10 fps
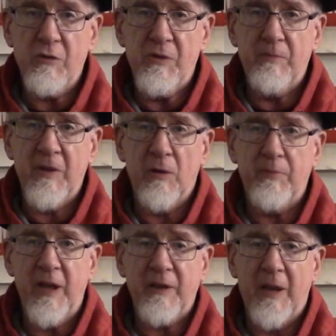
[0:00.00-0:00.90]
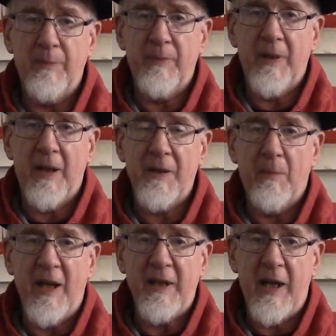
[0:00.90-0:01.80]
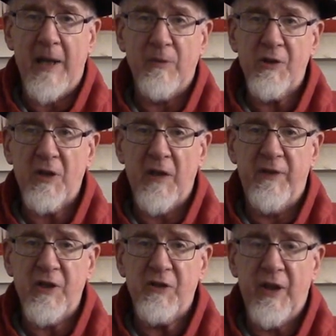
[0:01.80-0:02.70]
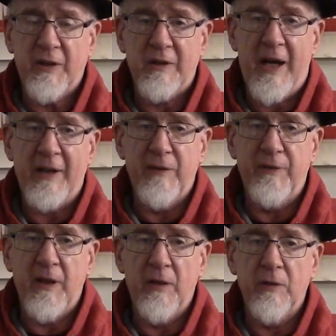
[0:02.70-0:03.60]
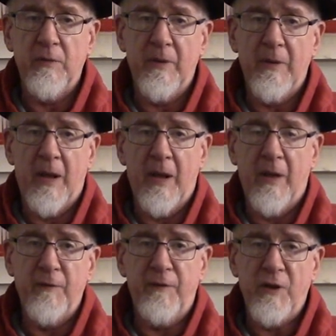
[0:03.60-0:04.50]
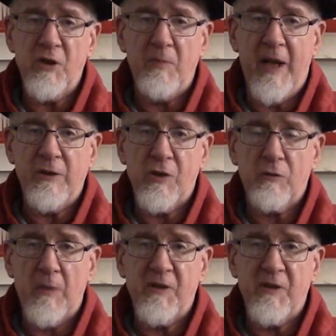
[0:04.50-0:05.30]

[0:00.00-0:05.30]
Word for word: who's you know picked up uh, the Mike Hammer stuff and has done a lot of you know unfinished manuscripts